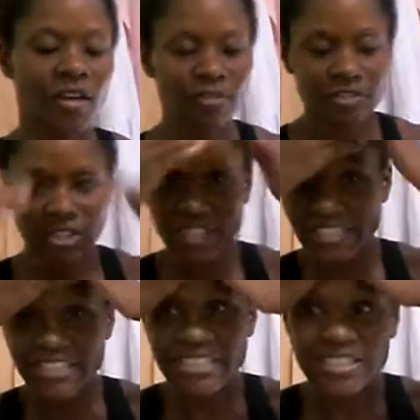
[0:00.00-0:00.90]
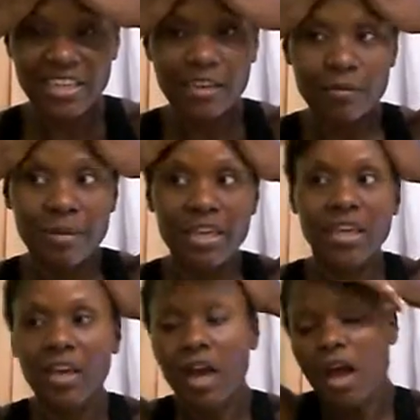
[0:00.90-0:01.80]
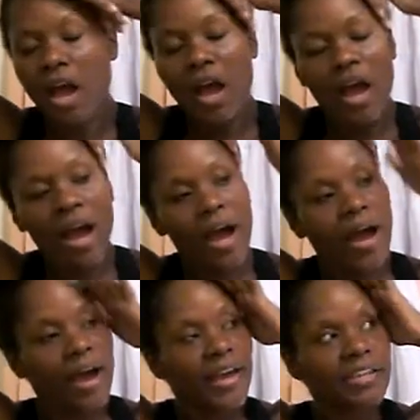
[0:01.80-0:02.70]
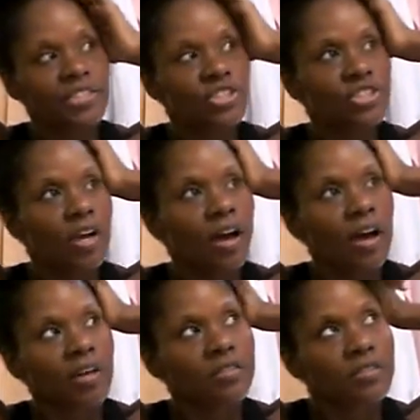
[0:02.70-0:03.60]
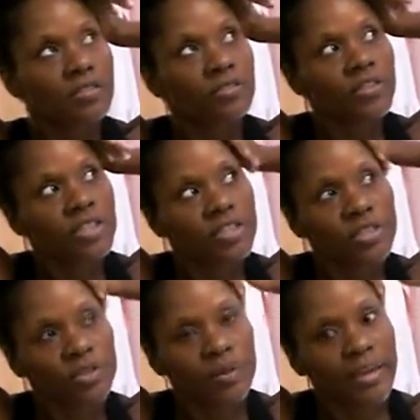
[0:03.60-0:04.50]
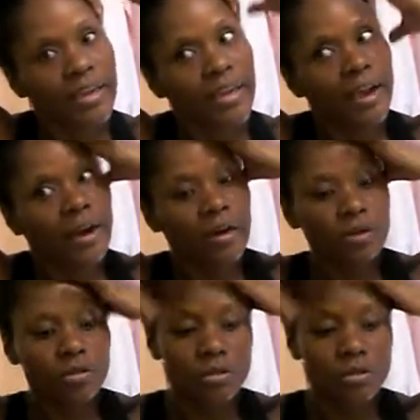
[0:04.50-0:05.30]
hopefully you can see me. I just finished working out.